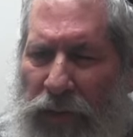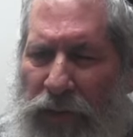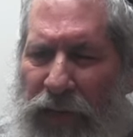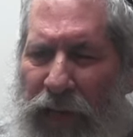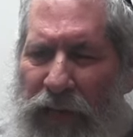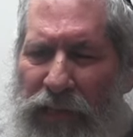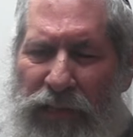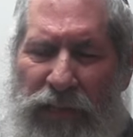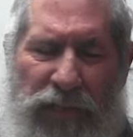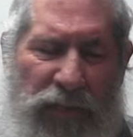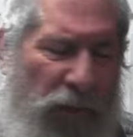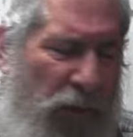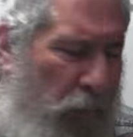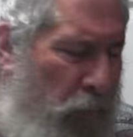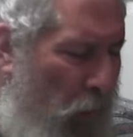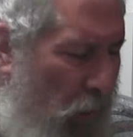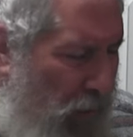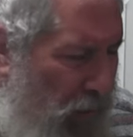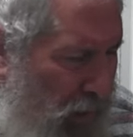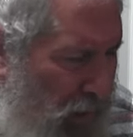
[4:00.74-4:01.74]
it takes
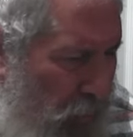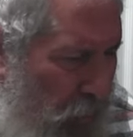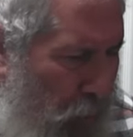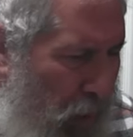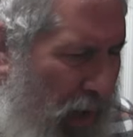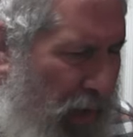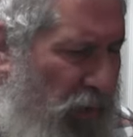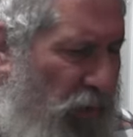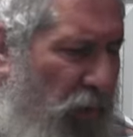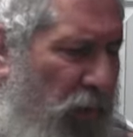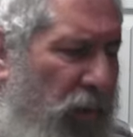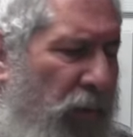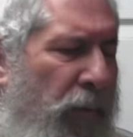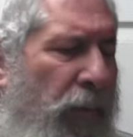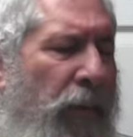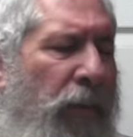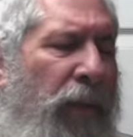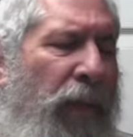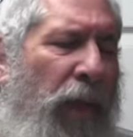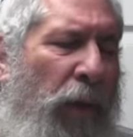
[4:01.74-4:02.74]
participation.
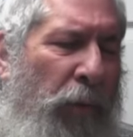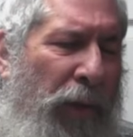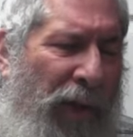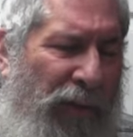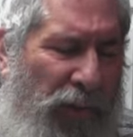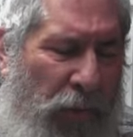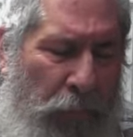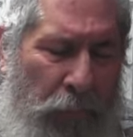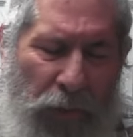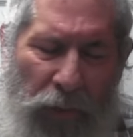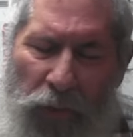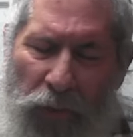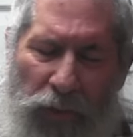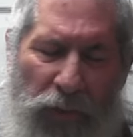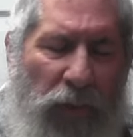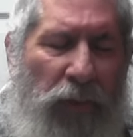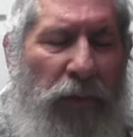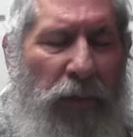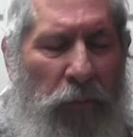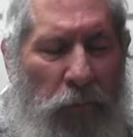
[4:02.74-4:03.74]
We have to
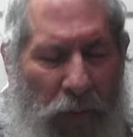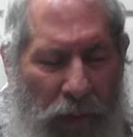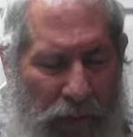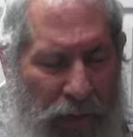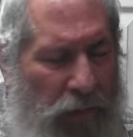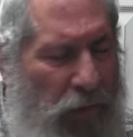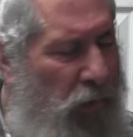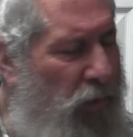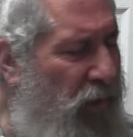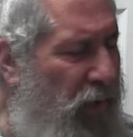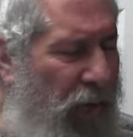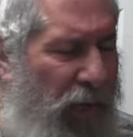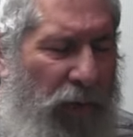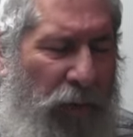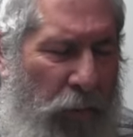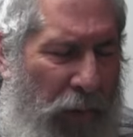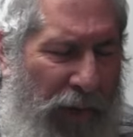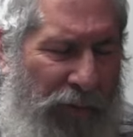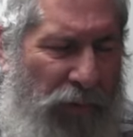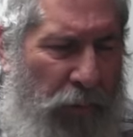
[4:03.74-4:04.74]
build, like you
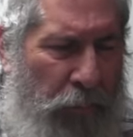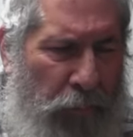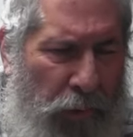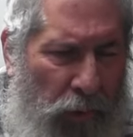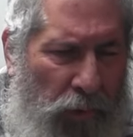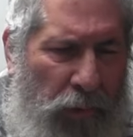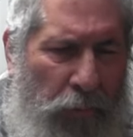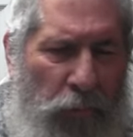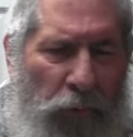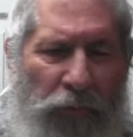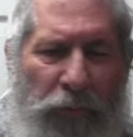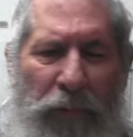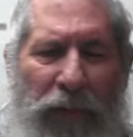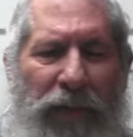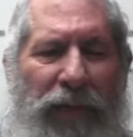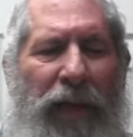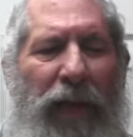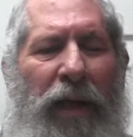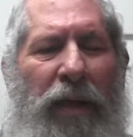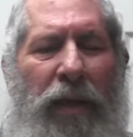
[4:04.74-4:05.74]
said, we have to build a
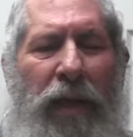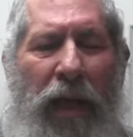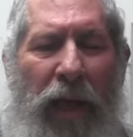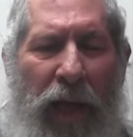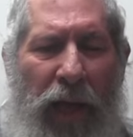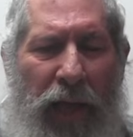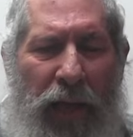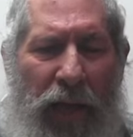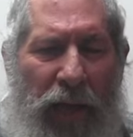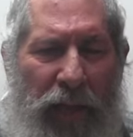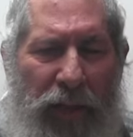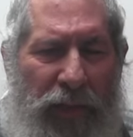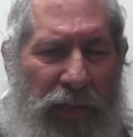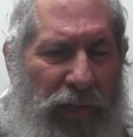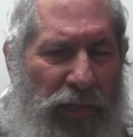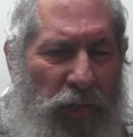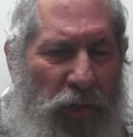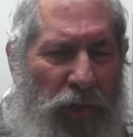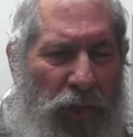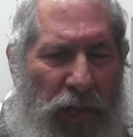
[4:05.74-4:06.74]
movement.
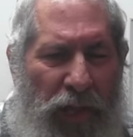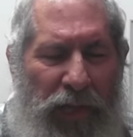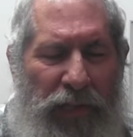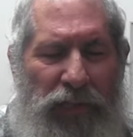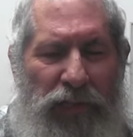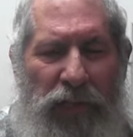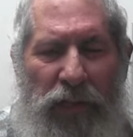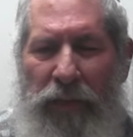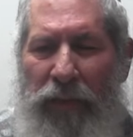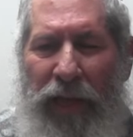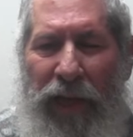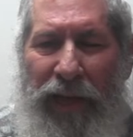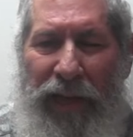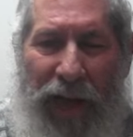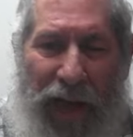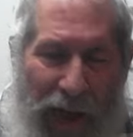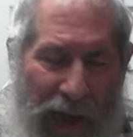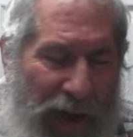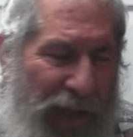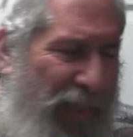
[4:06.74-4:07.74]
These are things that
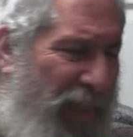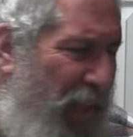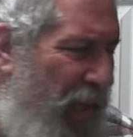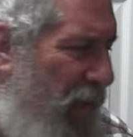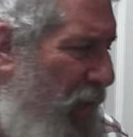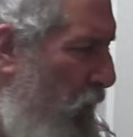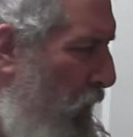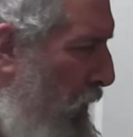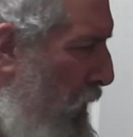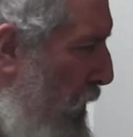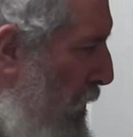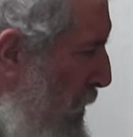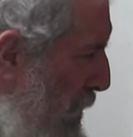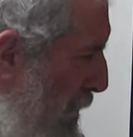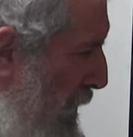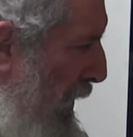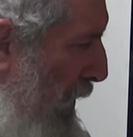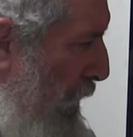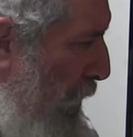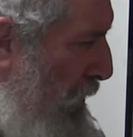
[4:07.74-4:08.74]
I think that
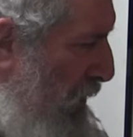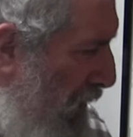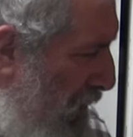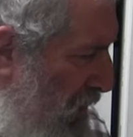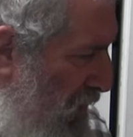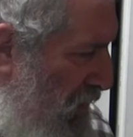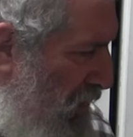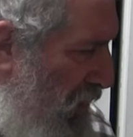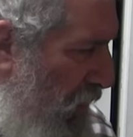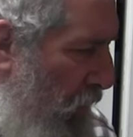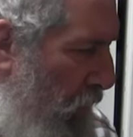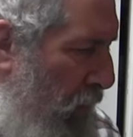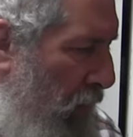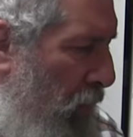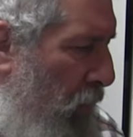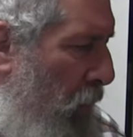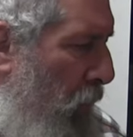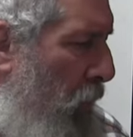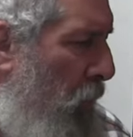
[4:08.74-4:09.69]
are necessary